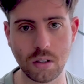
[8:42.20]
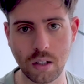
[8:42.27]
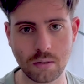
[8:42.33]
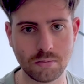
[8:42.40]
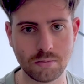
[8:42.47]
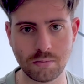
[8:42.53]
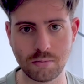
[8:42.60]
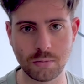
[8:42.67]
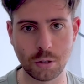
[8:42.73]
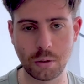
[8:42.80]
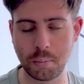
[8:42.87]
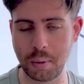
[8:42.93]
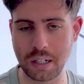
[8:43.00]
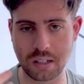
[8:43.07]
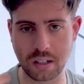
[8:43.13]
then you're
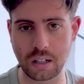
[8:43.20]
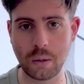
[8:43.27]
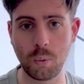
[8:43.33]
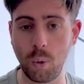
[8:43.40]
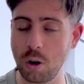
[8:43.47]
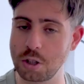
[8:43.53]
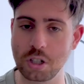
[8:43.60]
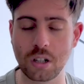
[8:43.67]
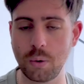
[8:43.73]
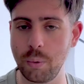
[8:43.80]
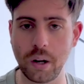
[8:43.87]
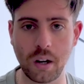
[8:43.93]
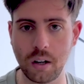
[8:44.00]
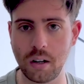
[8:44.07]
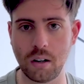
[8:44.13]
basically washing
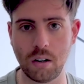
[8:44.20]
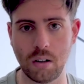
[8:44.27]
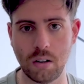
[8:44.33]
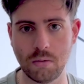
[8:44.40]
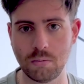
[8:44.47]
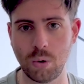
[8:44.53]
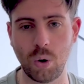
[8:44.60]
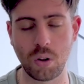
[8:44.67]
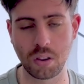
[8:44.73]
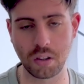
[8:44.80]
away uh, all